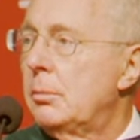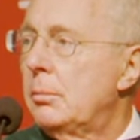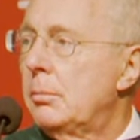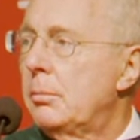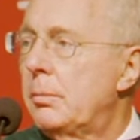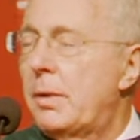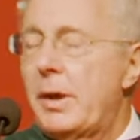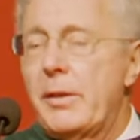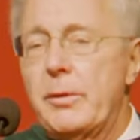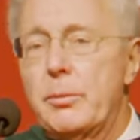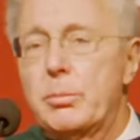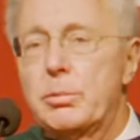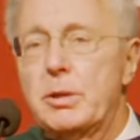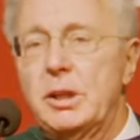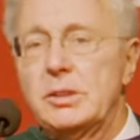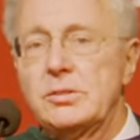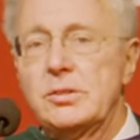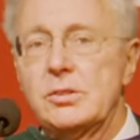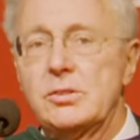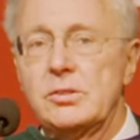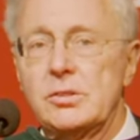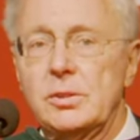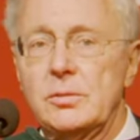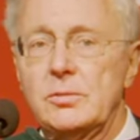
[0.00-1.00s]
by the
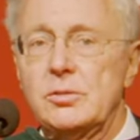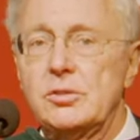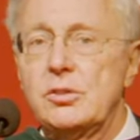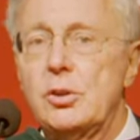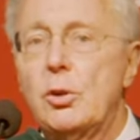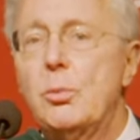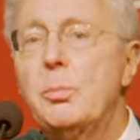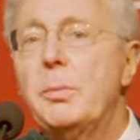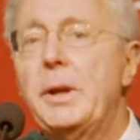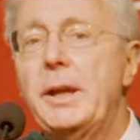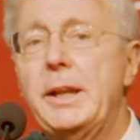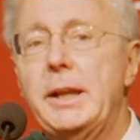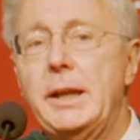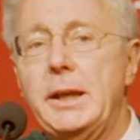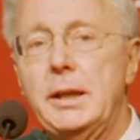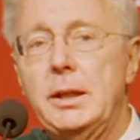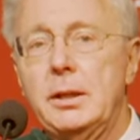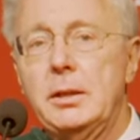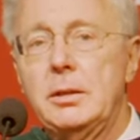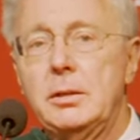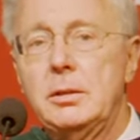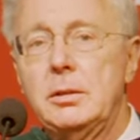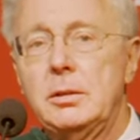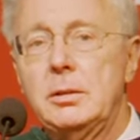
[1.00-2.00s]
presence of so many
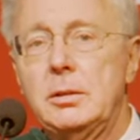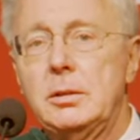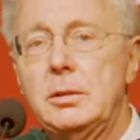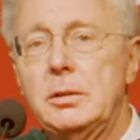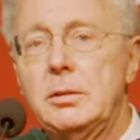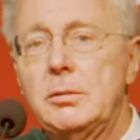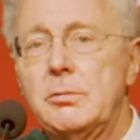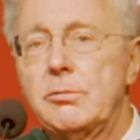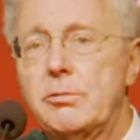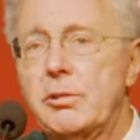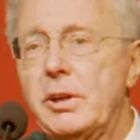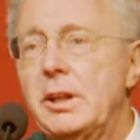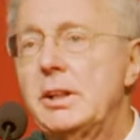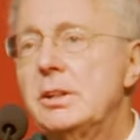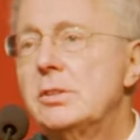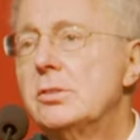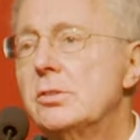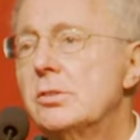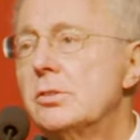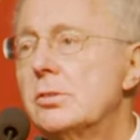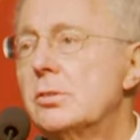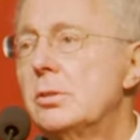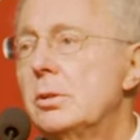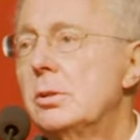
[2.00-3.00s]

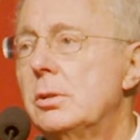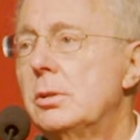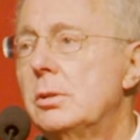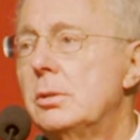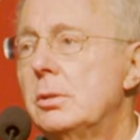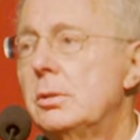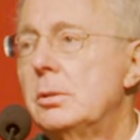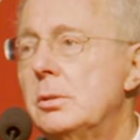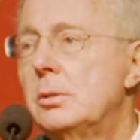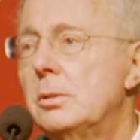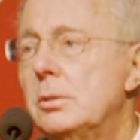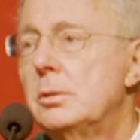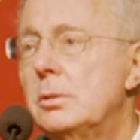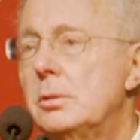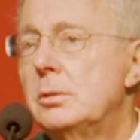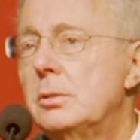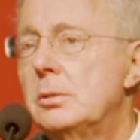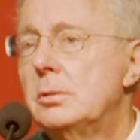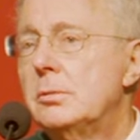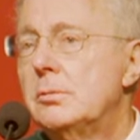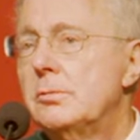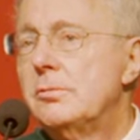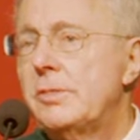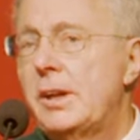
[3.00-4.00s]
friends,
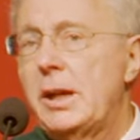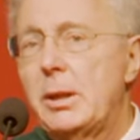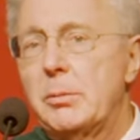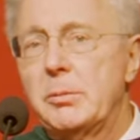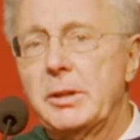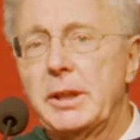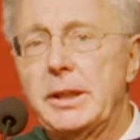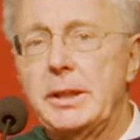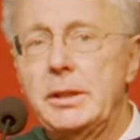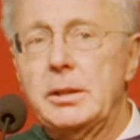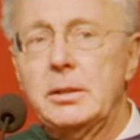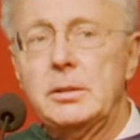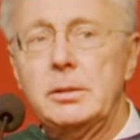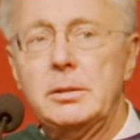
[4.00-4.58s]
family,